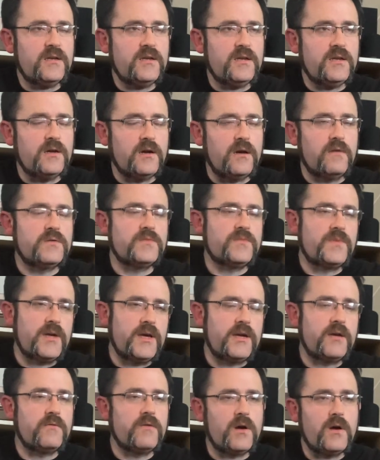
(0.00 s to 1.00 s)
I was
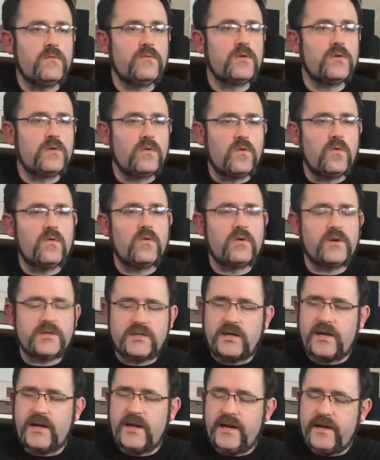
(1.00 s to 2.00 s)
playing around with the chorus,
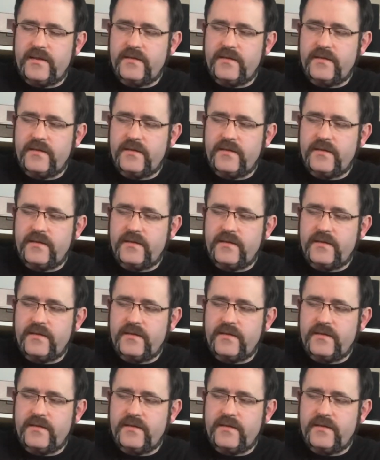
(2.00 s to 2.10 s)
and I